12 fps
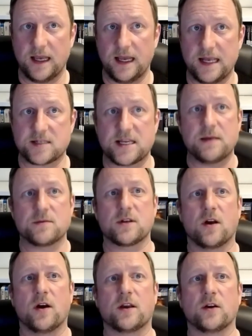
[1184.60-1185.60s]
it seems
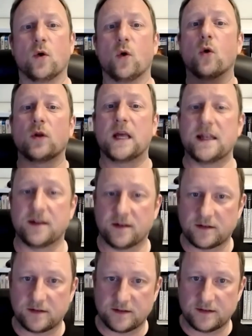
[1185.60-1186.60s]
like an all in
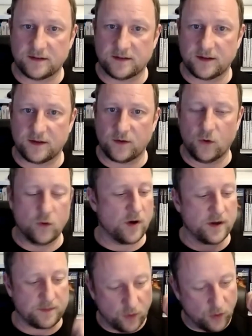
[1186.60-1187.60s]
all
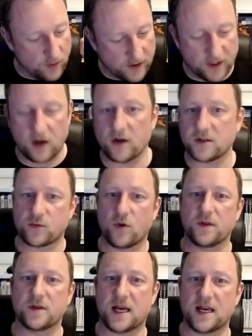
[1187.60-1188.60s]
my all my cards were
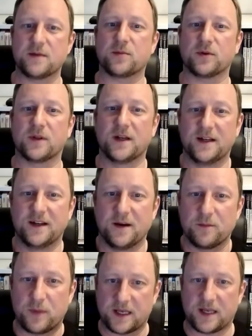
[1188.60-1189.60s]
on the table
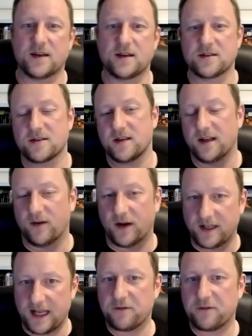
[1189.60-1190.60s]
because you know
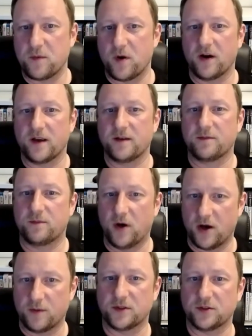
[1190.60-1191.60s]
i'd left my
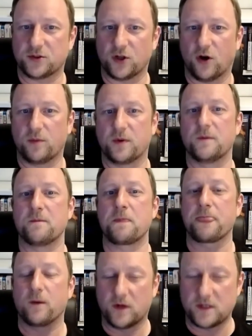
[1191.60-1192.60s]
permanent job
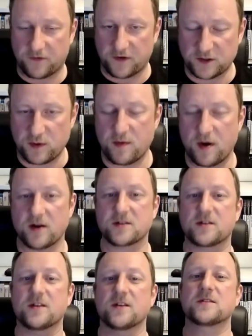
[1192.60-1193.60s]
wanted to finish my
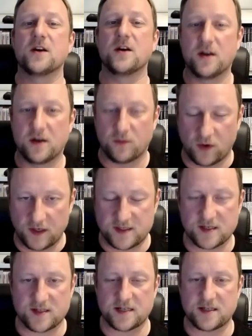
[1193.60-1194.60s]
masters wanted
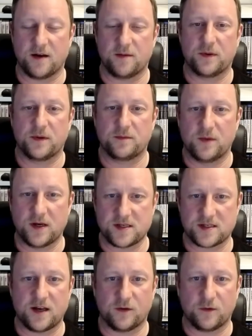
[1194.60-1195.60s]
to set up
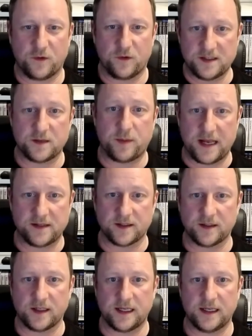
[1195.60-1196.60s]
myself
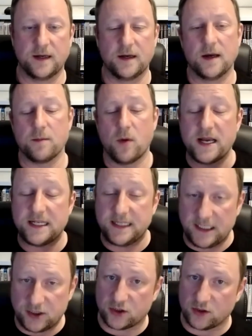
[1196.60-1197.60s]
independently. My
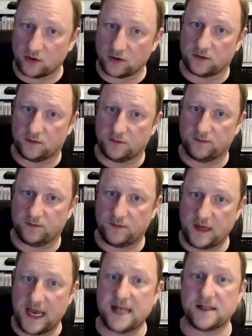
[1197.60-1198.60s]
initial
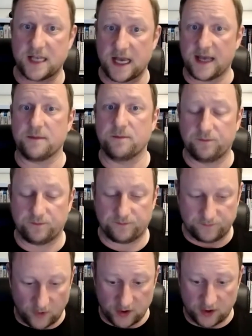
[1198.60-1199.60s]
end game, my